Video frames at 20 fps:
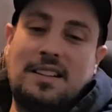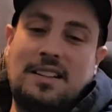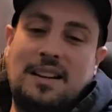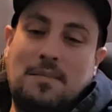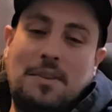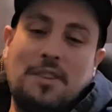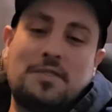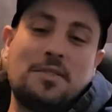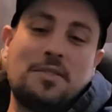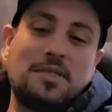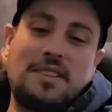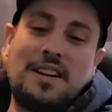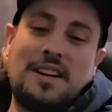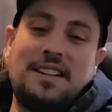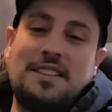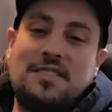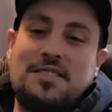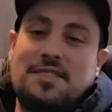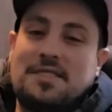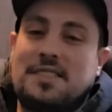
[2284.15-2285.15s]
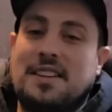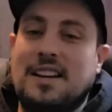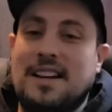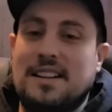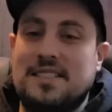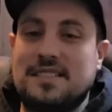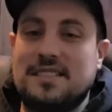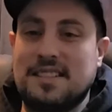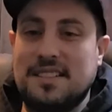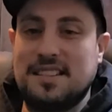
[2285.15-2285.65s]
I'm also kind of just
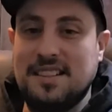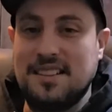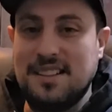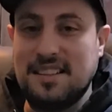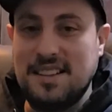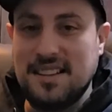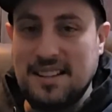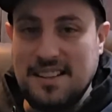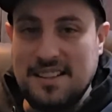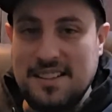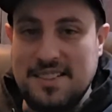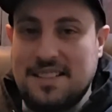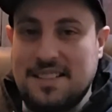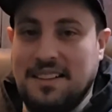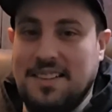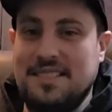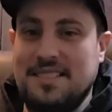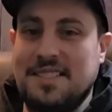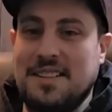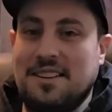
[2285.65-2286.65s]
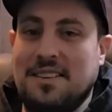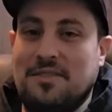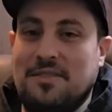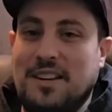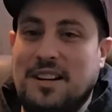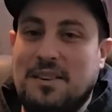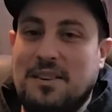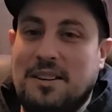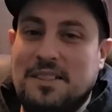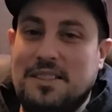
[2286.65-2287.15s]
guessing. Still at 0
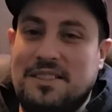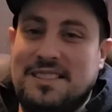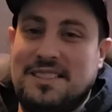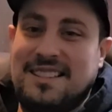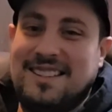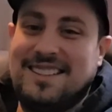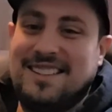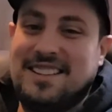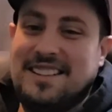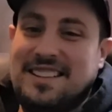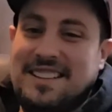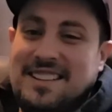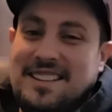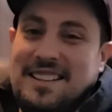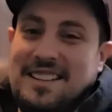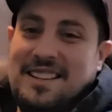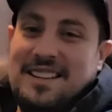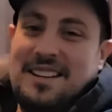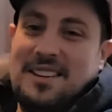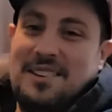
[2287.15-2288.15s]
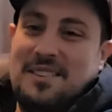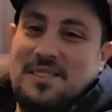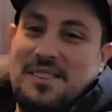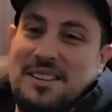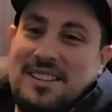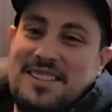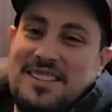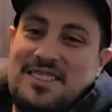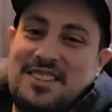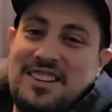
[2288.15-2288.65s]
viewers? What
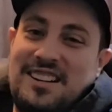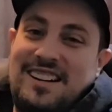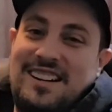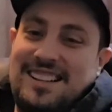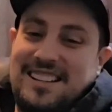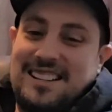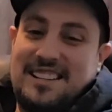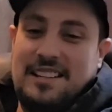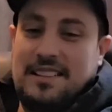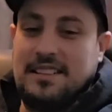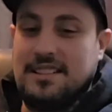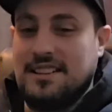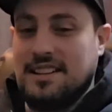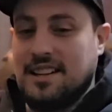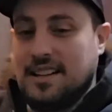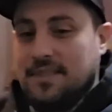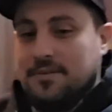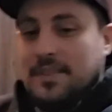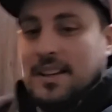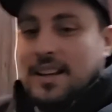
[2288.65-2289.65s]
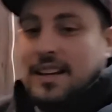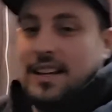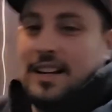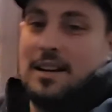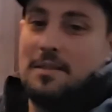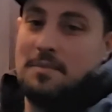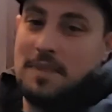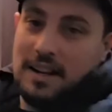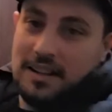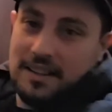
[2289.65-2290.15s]
a shock. Alright.
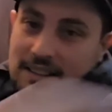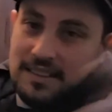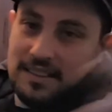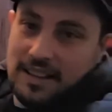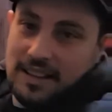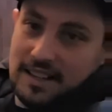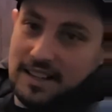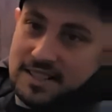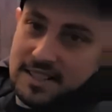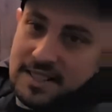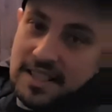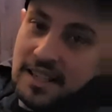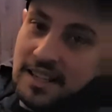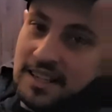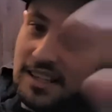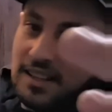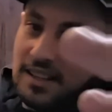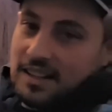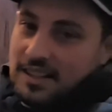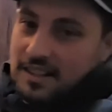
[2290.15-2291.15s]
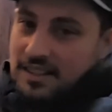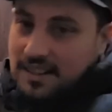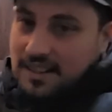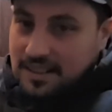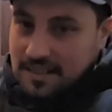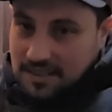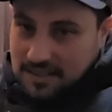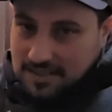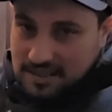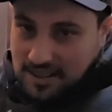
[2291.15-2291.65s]
I'm ending this
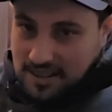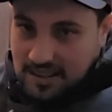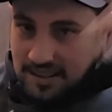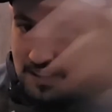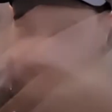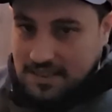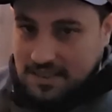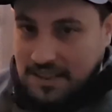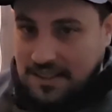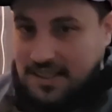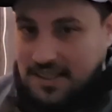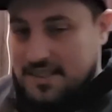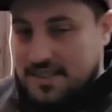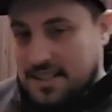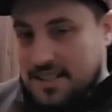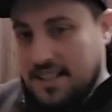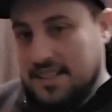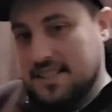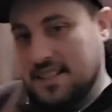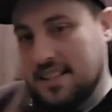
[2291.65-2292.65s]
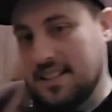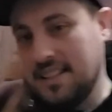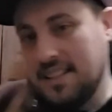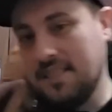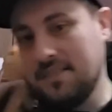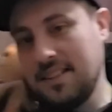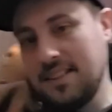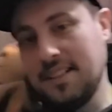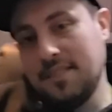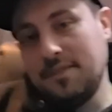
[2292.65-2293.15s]
to anything that sees it,
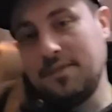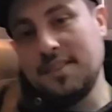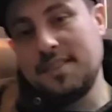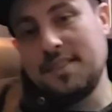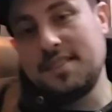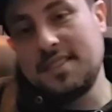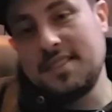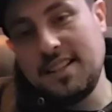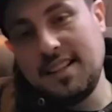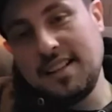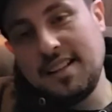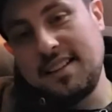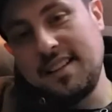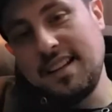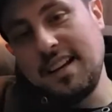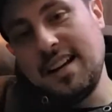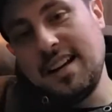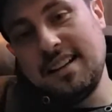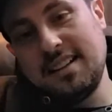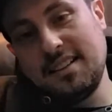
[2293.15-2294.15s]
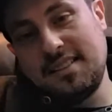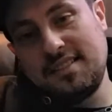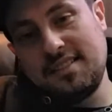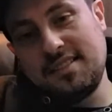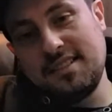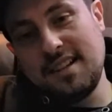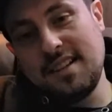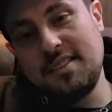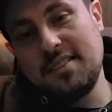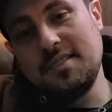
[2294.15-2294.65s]
even if it's like a data
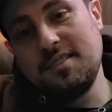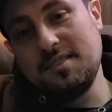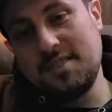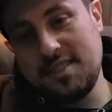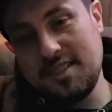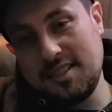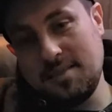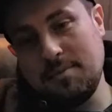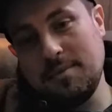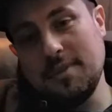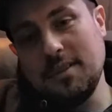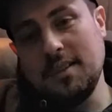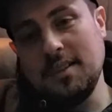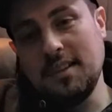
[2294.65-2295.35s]
center or something.